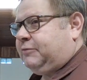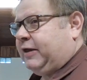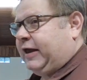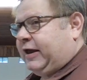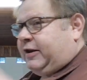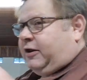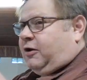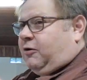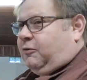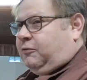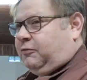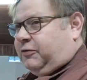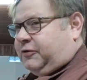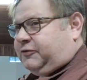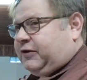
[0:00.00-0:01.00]
They had to
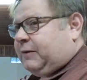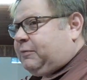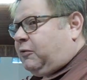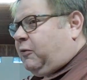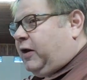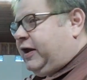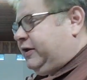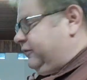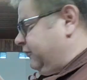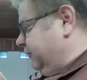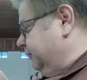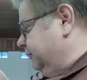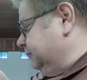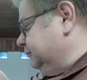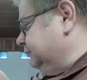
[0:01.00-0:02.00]
go their separate ways.